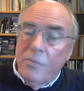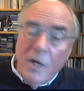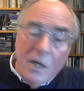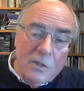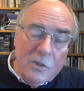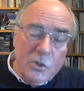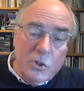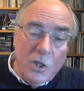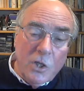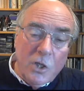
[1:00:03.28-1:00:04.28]

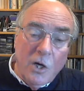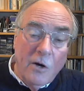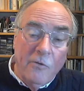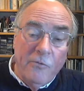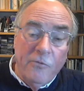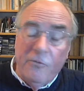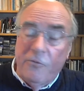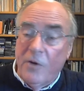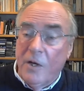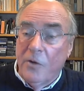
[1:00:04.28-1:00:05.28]
branch of
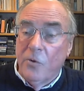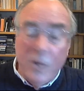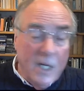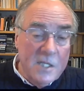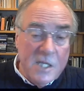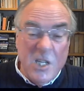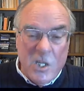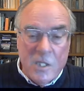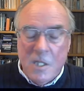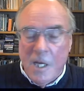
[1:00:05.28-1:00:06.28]
an organization
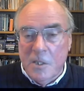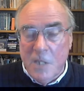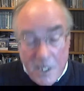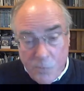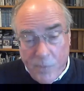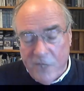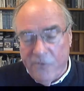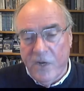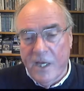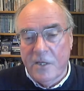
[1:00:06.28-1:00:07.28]
such as
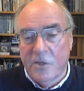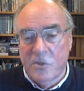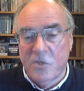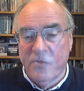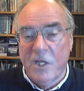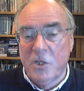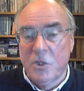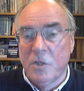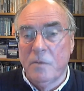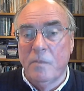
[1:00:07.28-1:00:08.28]
Butterfly
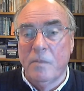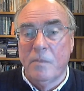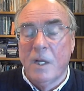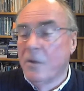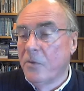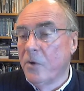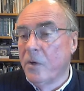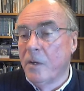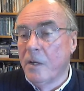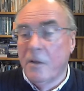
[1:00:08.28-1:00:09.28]
Conservation, there
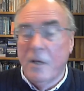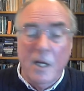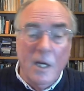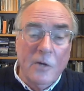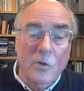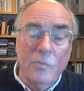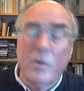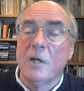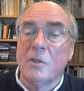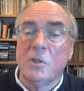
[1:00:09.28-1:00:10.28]
are uh, local
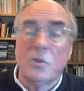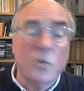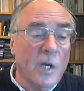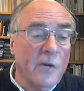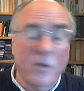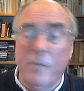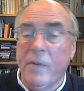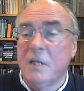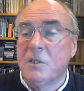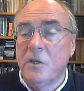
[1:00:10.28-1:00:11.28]
branches all over the
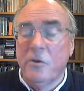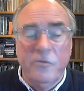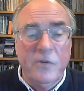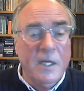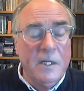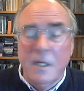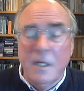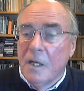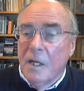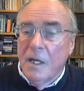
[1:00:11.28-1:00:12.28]
place, and you'll find
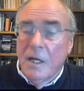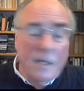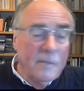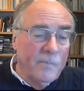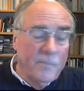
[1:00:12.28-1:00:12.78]
um,